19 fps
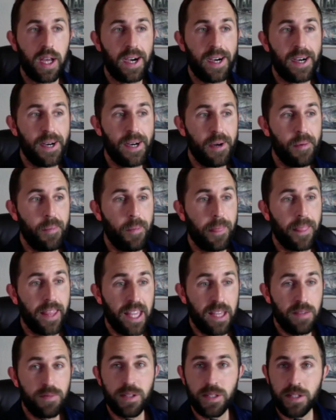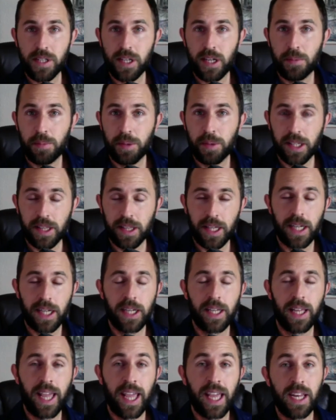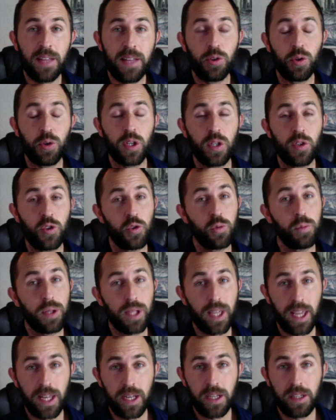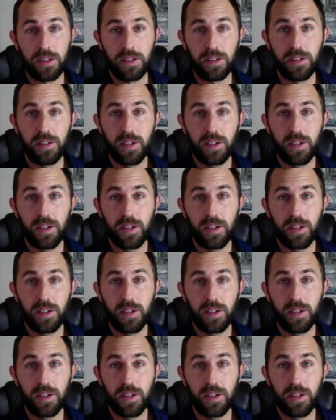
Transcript: um, if it's set up like that and if you can duplicate it